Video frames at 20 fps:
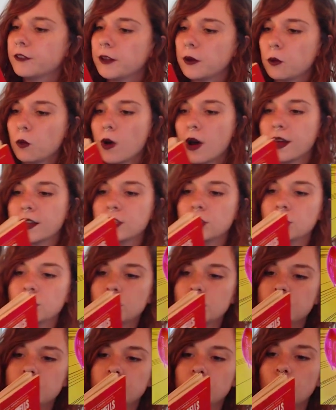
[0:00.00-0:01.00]
watched
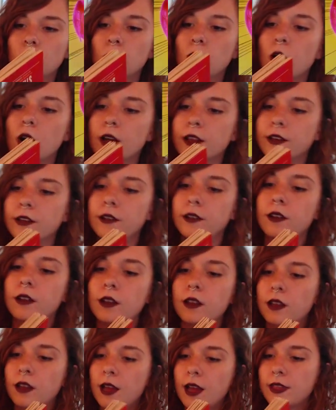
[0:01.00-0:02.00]
till 1,
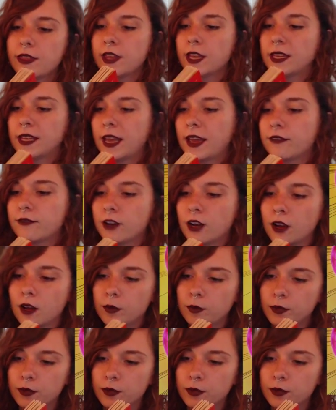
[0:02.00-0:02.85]
and then gave it up.